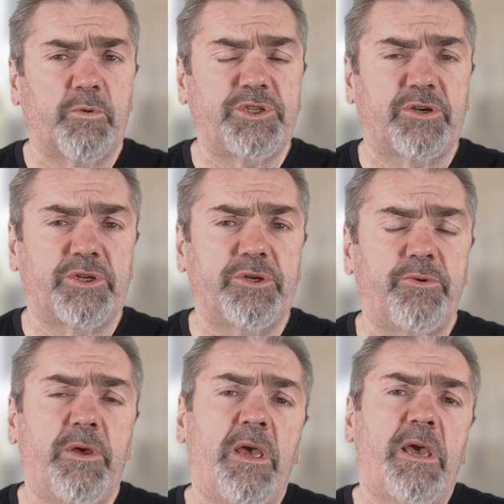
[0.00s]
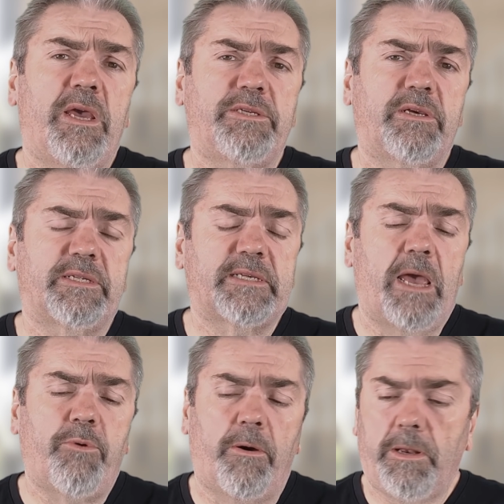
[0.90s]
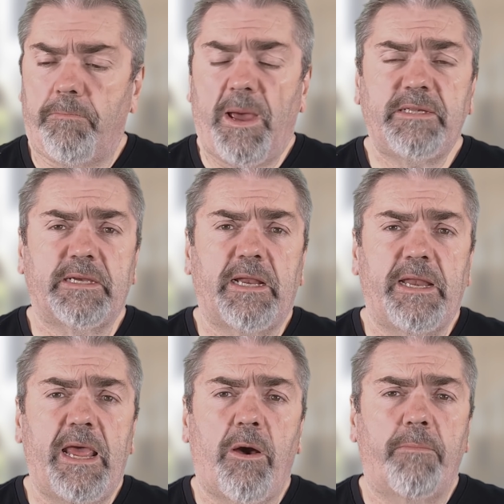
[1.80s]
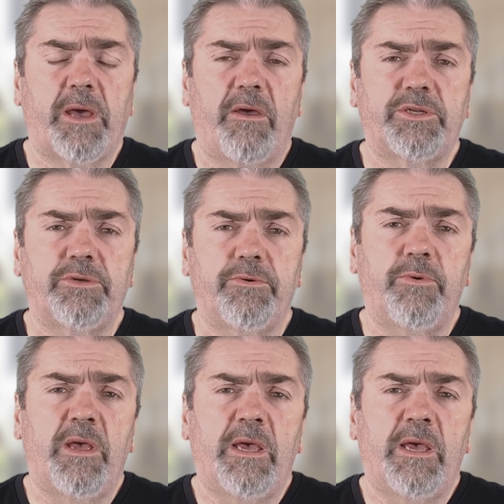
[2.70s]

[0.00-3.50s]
what you could do is you could say, well, basically now I'm going to